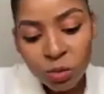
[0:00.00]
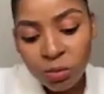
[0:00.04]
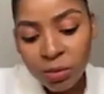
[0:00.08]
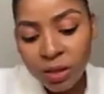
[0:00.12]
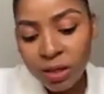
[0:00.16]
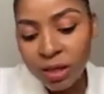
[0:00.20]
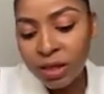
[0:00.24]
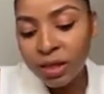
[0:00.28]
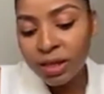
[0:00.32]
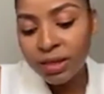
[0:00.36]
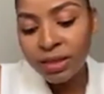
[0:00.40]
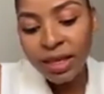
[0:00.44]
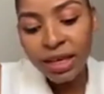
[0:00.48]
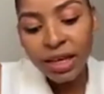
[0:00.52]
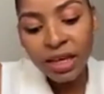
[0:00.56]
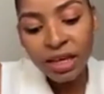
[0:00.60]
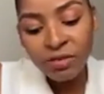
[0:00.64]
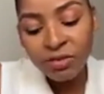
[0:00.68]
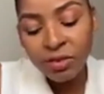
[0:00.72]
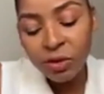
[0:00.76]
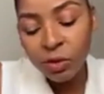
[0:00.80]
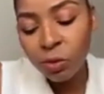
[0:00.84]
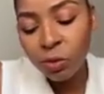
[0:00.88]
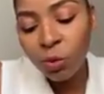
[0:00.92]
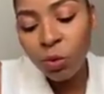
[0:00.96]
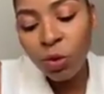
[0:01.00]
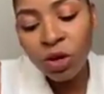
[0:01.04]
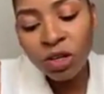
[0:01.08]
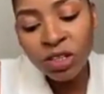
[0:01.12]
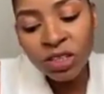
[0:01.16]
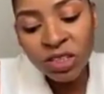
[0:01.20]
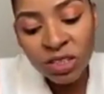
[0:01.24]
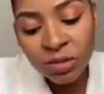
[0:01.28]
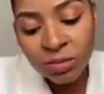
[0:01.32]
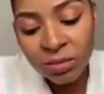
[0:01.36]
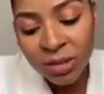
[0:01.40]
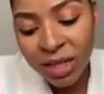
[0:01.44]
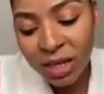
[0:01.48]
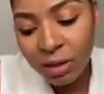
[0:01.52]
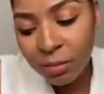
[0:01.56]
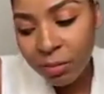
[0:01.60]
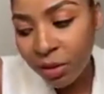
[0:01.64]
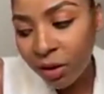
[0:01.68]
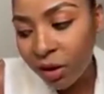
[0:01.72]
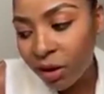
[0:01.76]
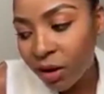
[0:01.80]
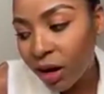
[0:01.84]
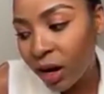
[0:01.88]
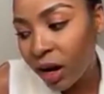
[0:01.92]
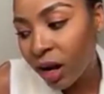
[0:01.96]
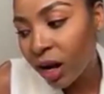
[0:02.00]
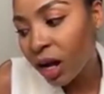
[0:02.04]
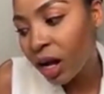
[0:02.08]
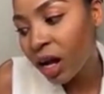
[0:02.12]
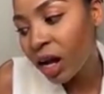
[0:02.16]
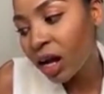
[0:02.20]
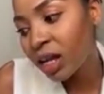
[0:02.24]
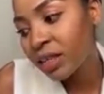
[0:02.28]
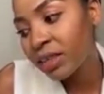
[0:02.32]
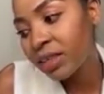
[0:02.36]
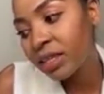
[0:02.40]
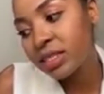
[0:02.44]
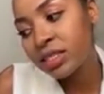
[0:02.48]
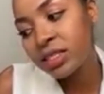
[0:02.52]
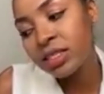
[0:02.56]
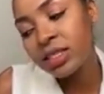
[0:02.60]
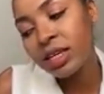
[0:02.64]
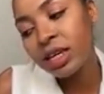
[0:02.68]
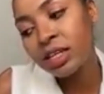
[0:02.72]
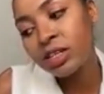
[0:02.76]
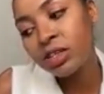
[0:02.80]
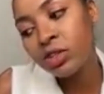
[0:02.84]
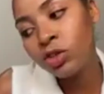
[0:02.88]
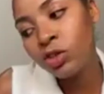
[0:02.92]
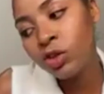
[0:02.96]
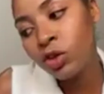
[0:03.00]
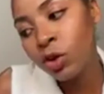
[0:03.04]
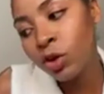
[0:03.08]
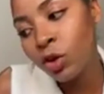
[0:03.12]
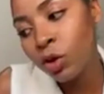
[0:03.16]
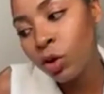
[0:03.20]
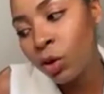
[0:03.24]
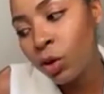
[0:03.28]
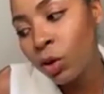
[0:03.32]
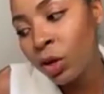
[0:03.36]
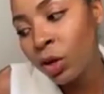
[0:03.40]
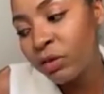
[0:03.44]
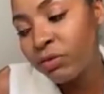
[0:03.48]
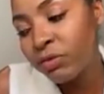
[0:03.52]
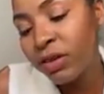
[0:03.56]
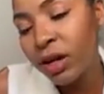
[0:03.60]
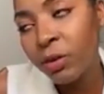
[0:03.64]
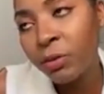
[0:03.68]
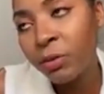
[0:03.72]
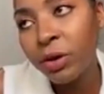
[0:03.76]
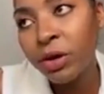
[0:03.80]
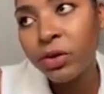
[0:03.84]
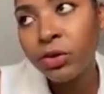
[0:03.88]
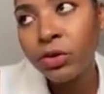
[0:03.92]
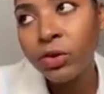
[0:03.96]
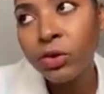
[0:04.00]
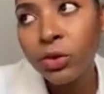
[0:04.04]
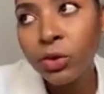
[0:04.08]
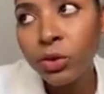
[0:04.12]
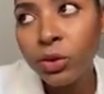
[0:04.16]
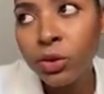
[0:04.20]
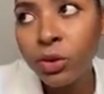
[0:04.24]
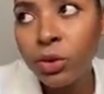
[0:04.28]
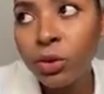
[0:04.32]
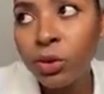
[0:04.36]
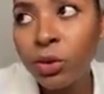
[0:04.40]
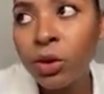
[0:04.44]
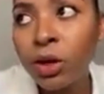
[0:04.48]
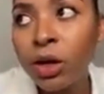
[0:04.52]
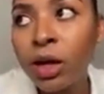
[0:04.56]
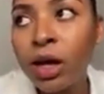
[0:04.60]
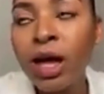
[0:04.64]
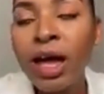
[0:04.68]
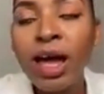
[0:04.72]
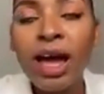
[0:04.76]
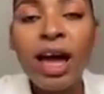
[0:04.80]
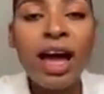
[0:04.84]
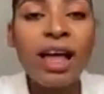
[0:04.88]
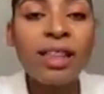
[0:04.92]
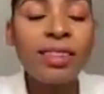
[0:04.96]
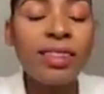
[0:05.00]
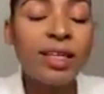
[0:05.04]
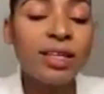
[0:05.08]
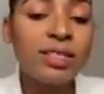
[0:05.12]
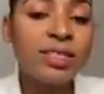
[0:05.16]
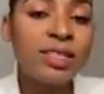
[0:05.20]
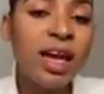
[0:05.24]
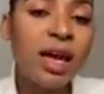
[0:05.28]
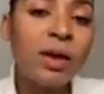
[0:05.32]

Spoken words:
they talked to me. They even warned me about her. They said, no, if I were you.